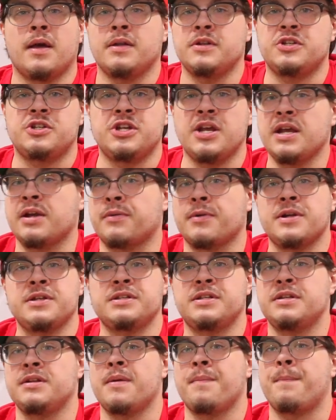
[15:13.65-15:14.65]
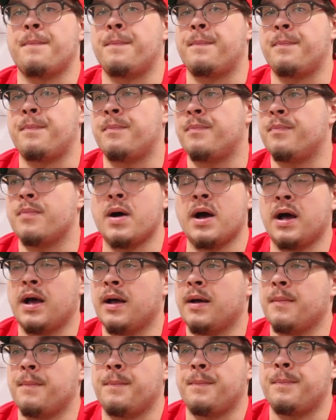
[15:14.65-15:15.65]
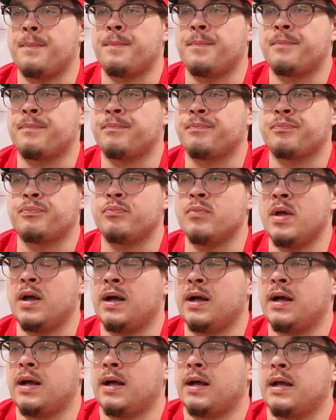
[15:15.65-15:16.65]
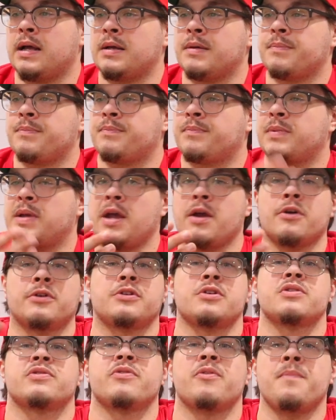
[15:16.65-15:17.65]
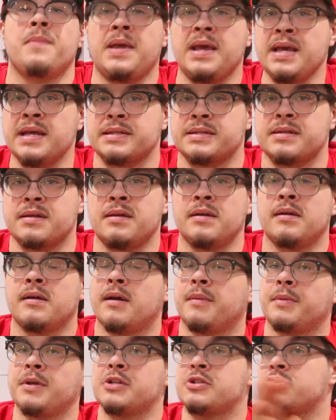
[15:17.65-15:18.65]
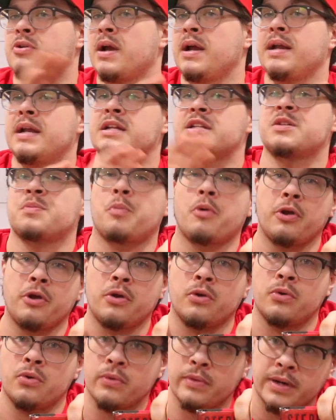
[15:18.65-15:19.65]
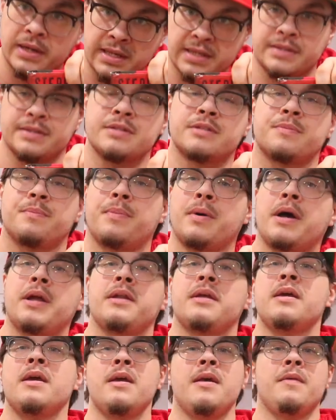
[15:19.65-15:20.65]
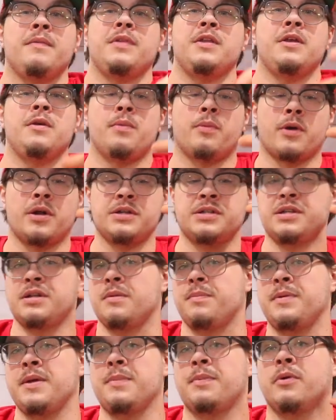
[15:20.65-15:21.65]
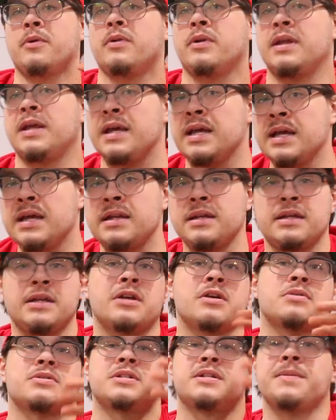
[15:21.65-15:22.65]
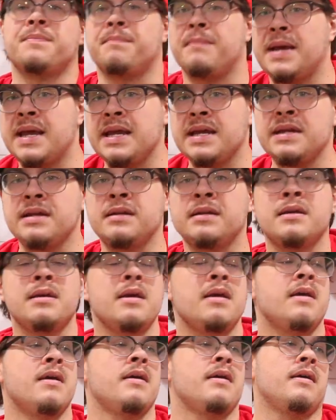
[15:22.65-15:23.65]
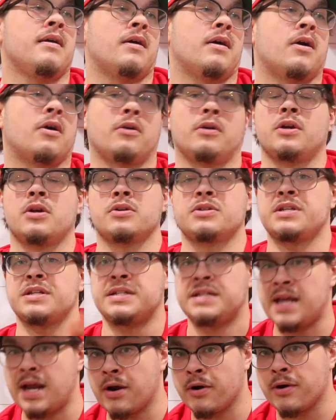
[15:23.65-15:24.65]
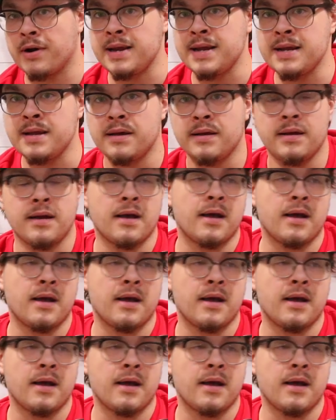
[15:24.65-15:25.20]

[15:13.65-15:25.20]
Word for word: Jake runs into uh, uh, characters from It I'm going to try and not spoil who it is, but he runs into people in it. He goes to Maine, or he goes to Derry.